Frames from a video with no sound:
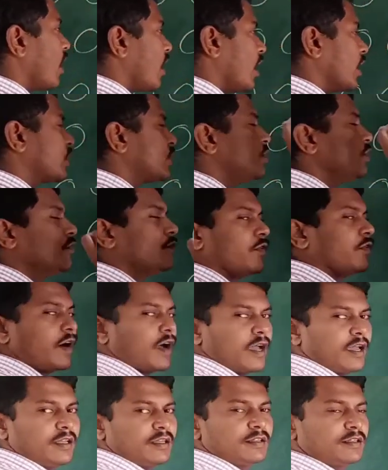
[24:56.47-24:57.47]

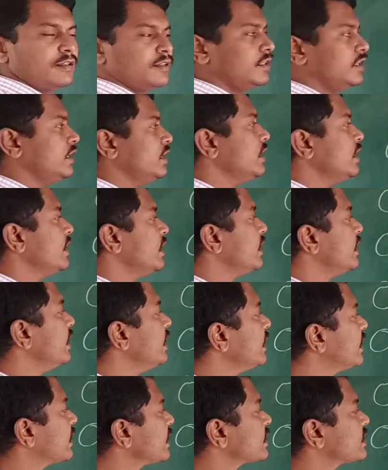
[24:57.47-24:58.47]
occupy the
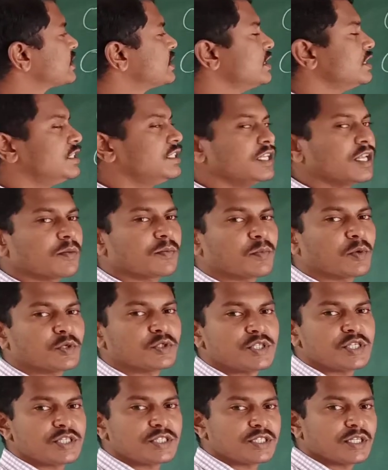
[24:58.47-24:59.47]
interstitial
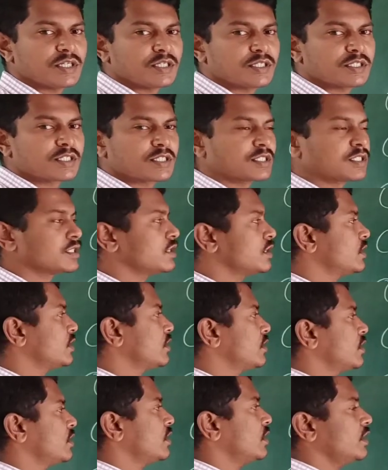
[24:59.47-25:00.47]
positions
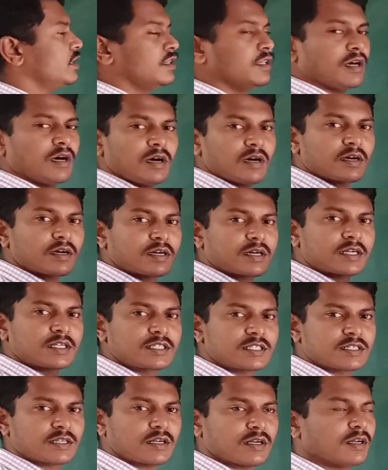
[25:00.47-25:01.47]
in the
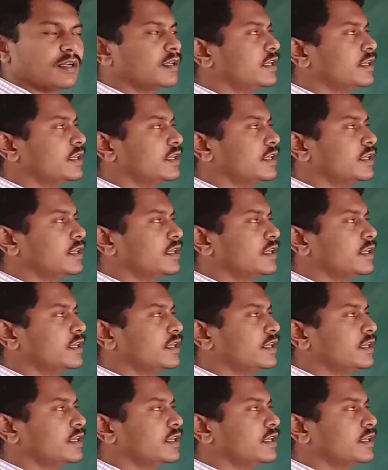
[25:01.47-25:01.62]
crystal.